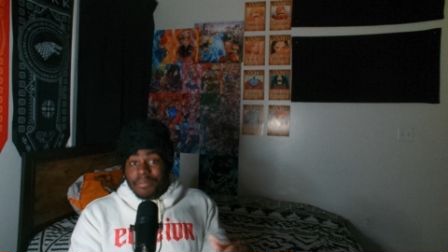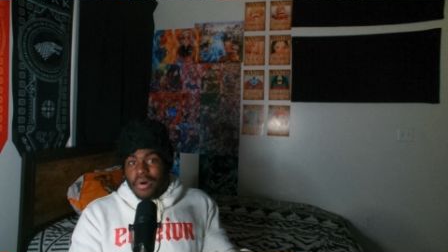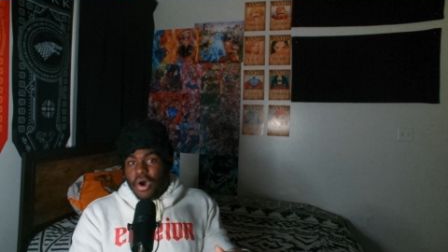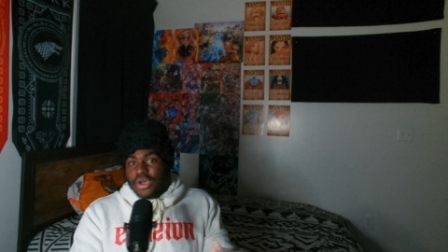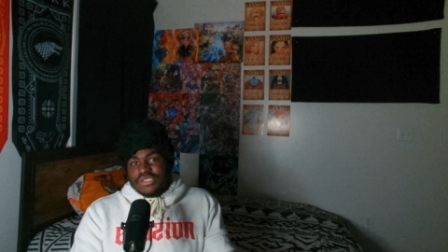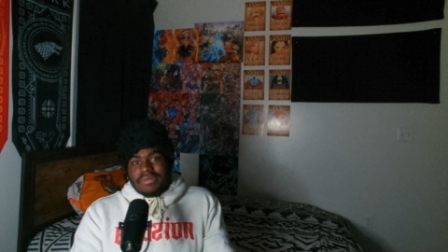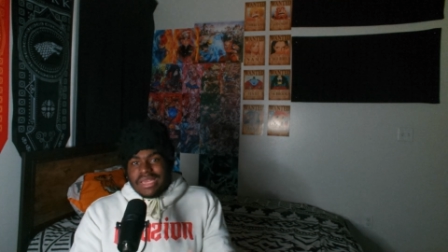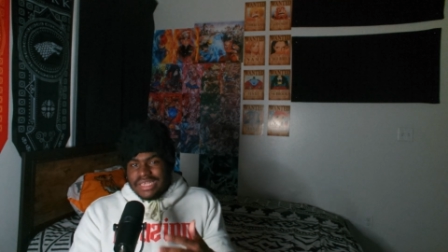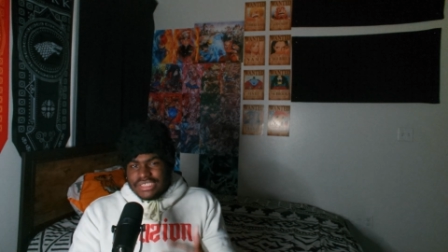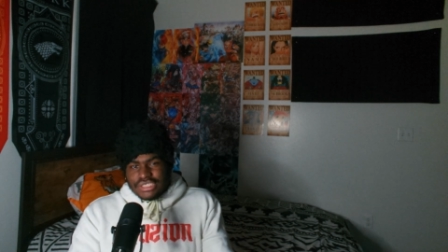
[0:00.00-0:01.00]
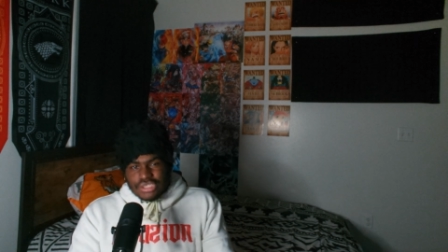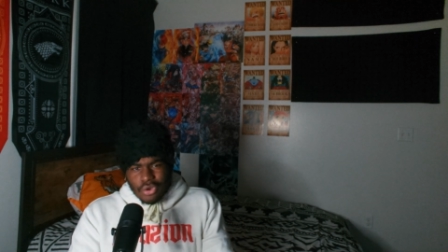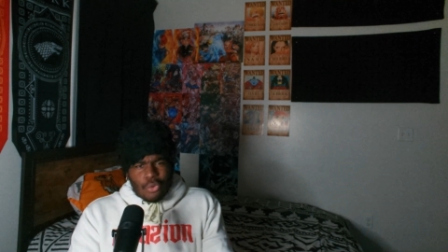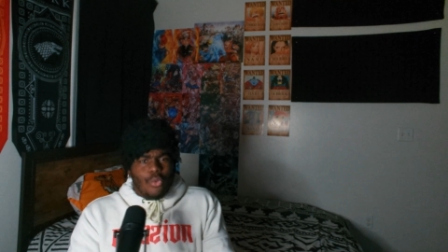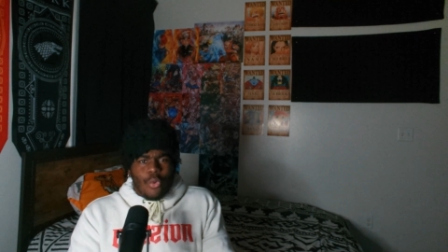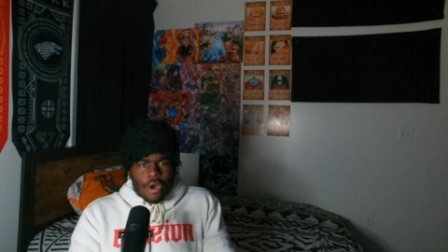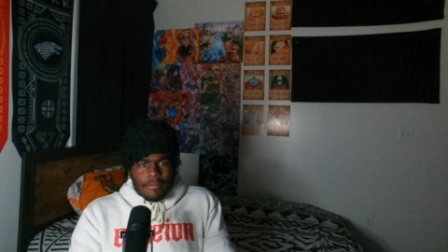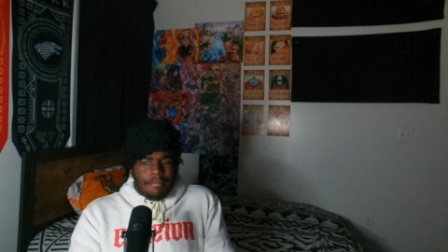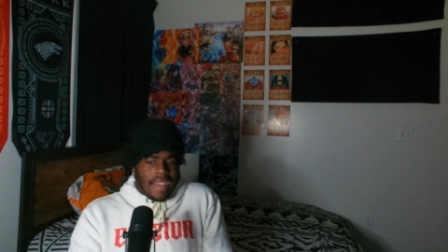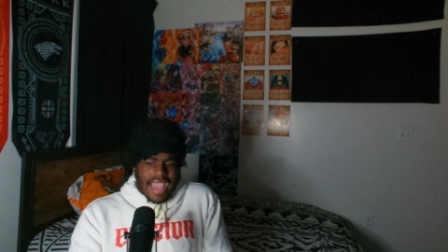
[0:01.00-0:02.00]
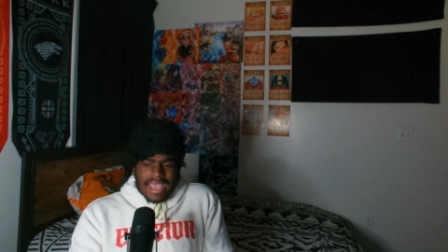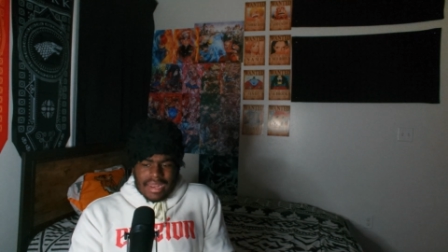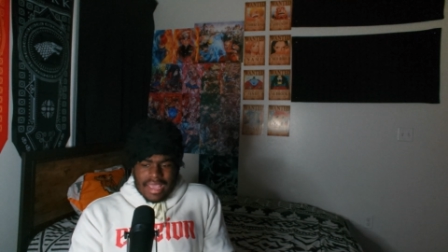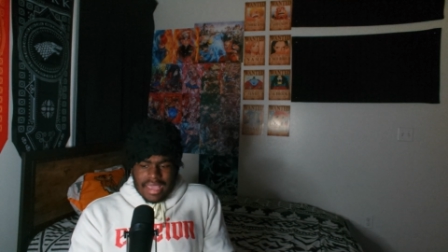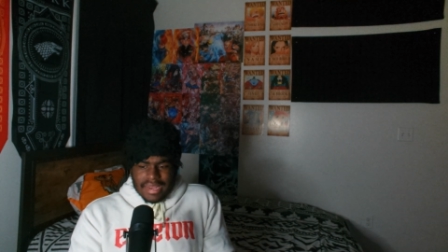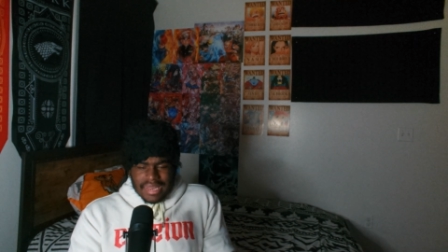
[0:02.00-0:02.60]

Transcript: boss, but he's so bad at it,